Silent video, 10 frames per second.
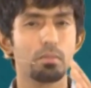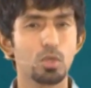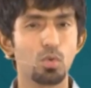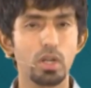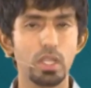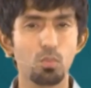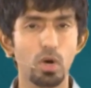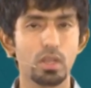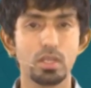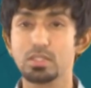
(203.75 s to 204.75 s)
But the quantity
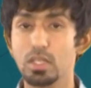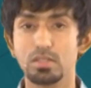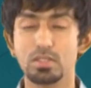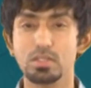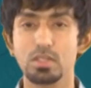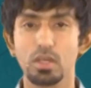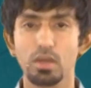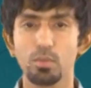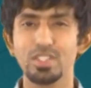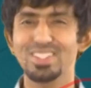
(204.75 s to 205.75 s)
one is distance,
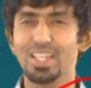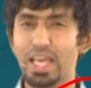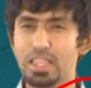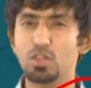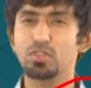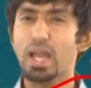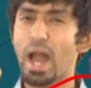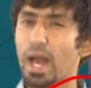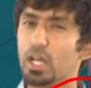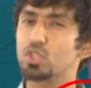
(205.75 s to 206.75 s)
which is the length of the
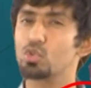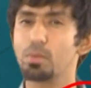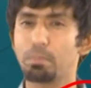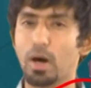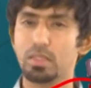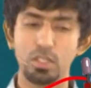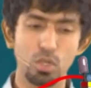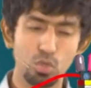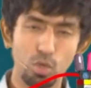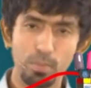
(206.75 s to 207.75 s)
actual path that
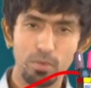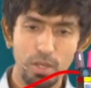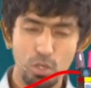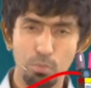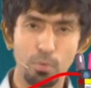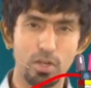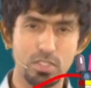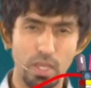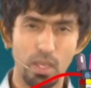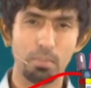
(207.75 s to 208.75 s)
you took between two
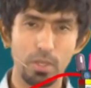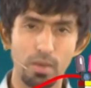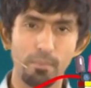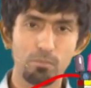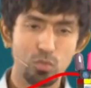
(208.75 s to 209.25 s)
points, A and B.